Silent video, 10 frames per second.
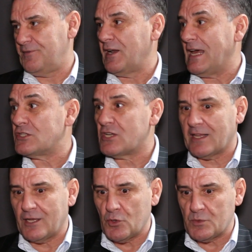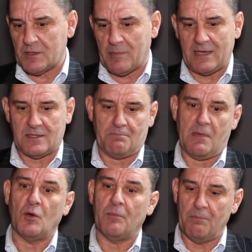financially, who was the best.
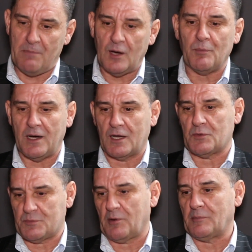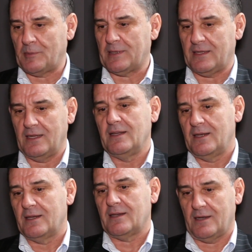Melberg was probably,
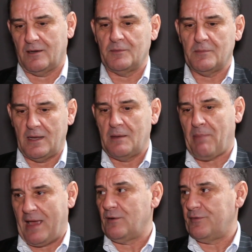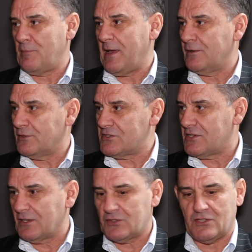you know, pound for pound as
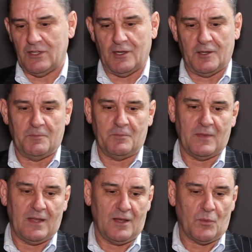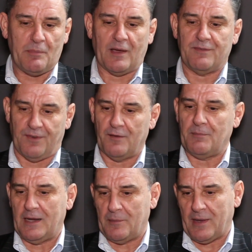such. We paid £5
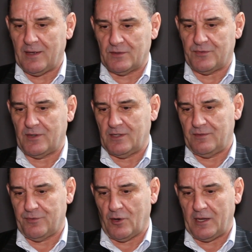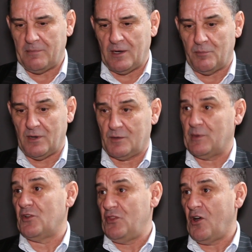million for Ollie Melberg, and
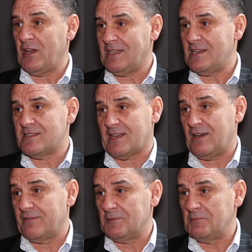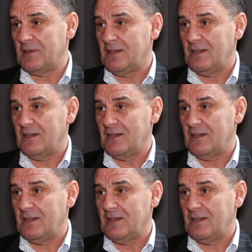we got 9 years out of him.